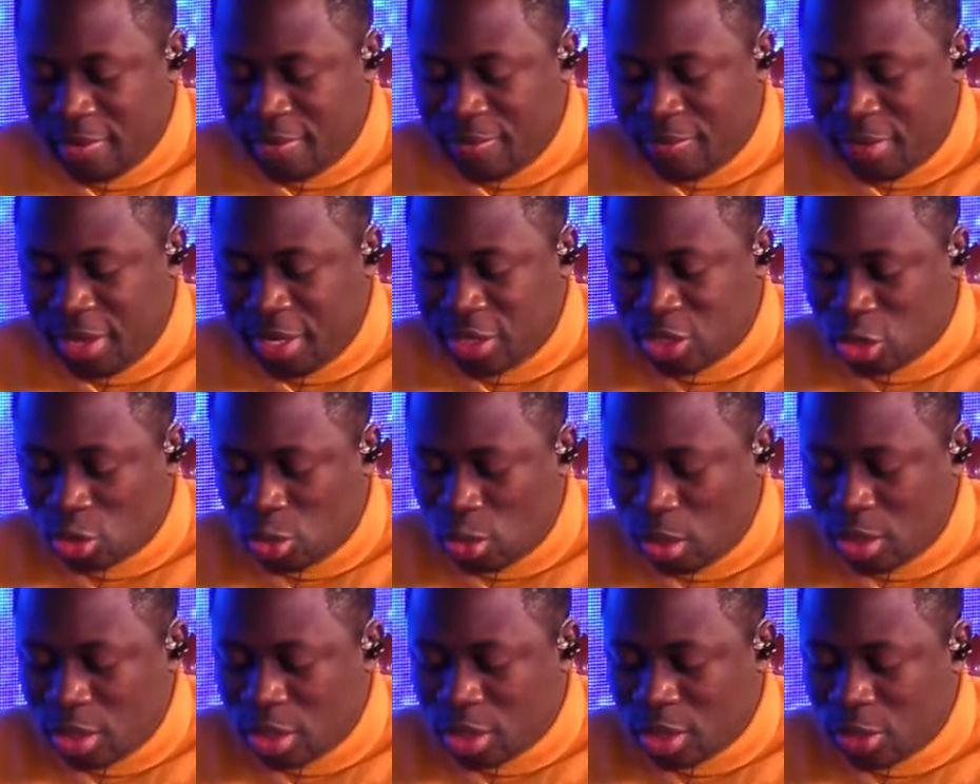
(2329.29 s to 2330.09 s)
1
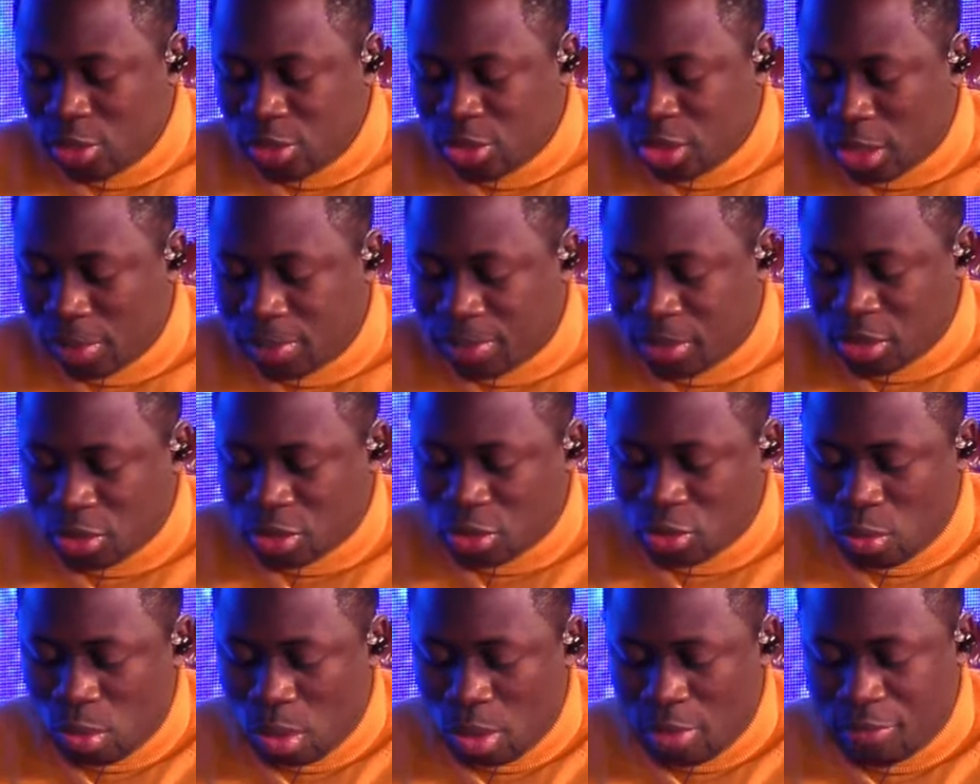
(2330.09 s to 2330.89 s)
Chronicles chapter
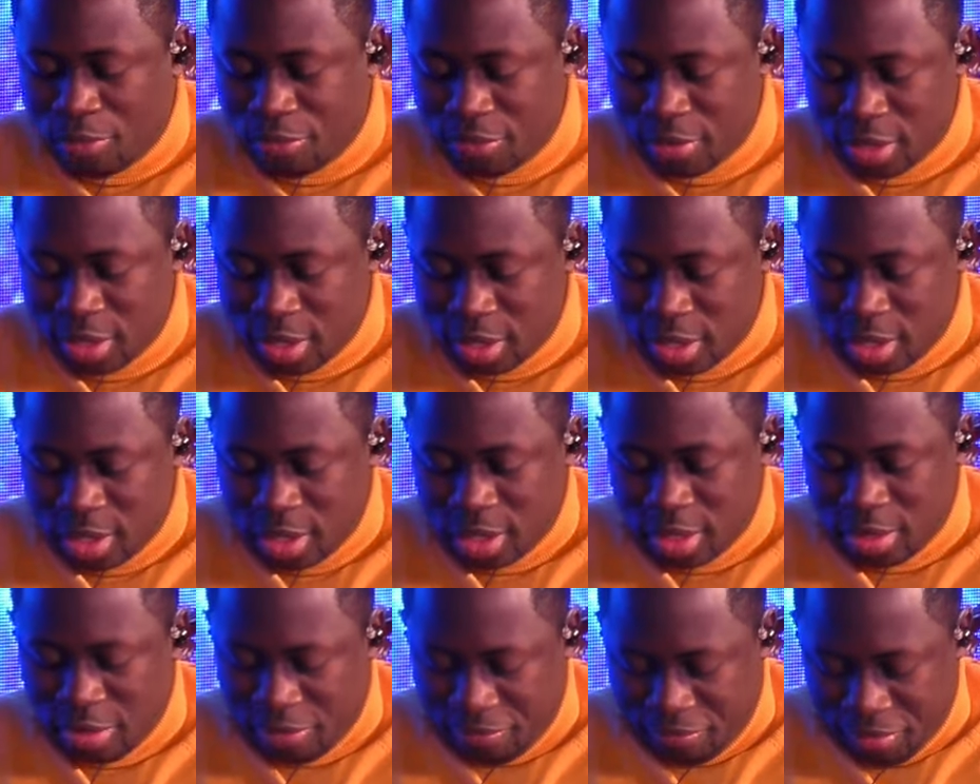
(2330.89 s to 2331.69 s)
12,
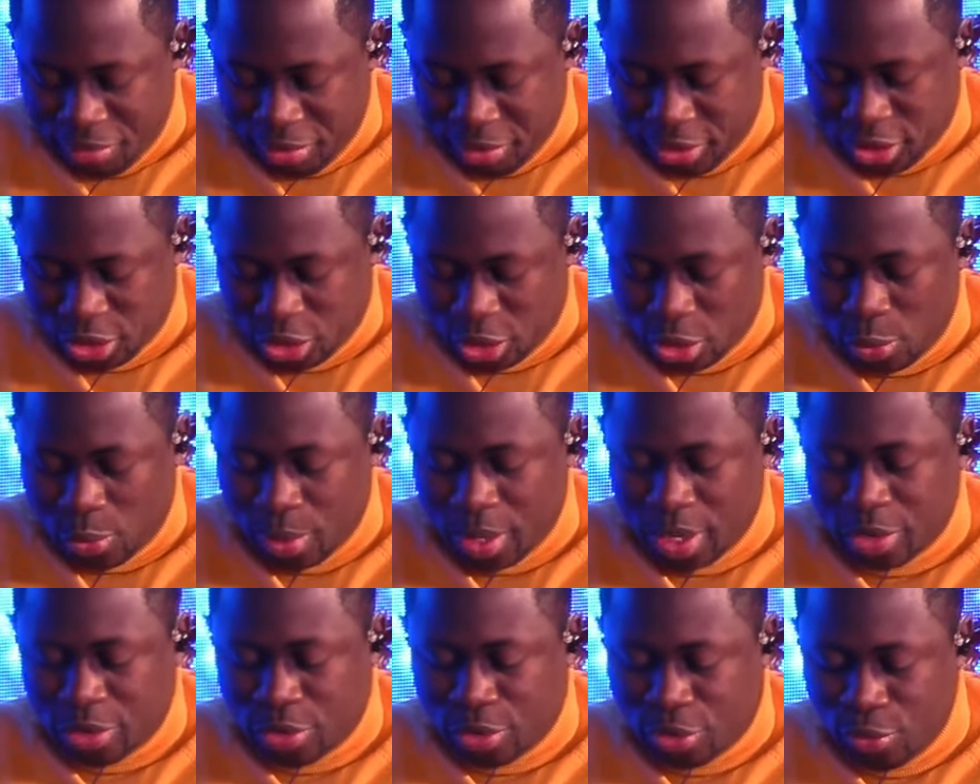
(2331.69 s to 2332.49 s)
the verse
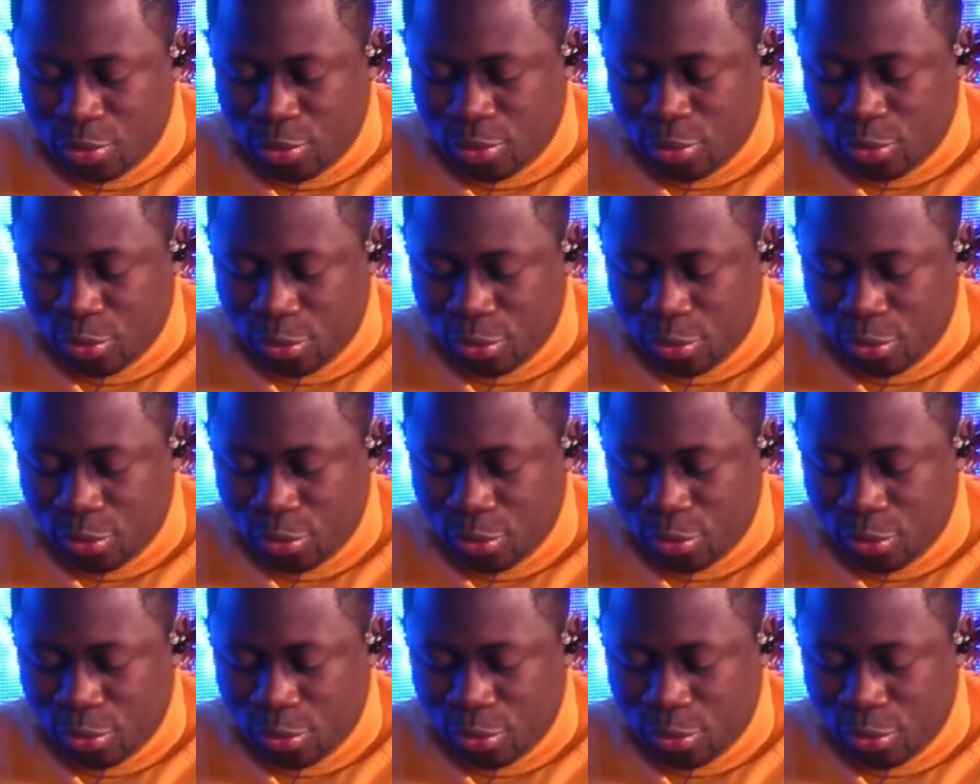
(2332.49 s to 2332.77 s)
32.